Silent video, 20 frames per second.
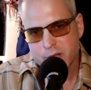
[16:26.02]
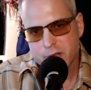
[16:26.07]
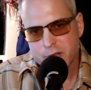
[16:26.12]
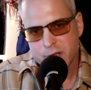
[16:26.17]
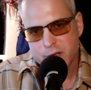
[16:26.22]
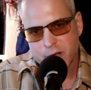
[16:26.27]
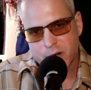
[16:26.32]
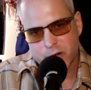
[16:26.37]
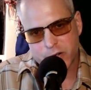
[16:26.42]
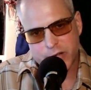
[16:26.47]

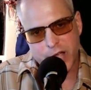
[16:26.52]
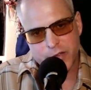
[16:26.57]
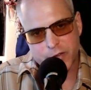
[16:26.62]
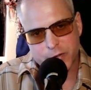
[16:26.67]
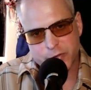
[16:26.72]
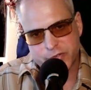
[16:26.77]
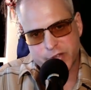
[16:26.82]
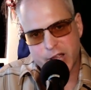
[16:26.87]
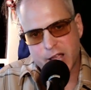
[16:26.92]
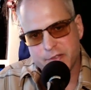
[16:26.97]
Okay, they're
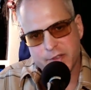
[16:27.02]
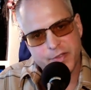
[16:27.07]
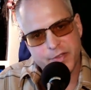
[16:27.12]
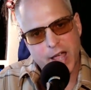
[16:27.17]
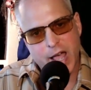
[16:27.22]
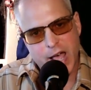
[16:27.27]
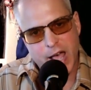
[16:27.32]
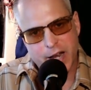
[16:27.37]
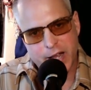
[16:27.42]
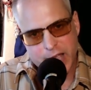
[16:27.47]
saying that they
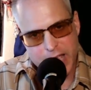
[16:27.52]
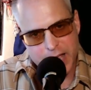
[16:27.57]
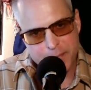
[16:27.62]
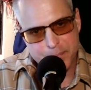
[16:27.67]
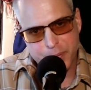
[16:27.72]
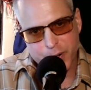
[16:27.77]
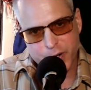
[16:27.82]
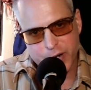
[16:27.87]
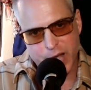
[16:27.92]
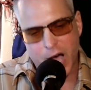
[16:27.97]
had a hit
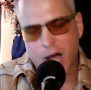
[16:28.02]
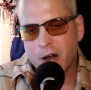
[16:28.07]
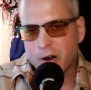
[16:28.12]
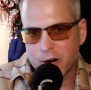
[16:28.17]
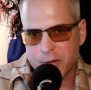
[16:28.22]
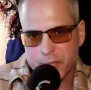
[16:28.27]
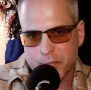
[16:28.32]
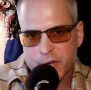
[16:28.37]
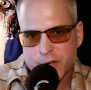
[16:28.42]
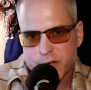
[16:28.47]
put out on him.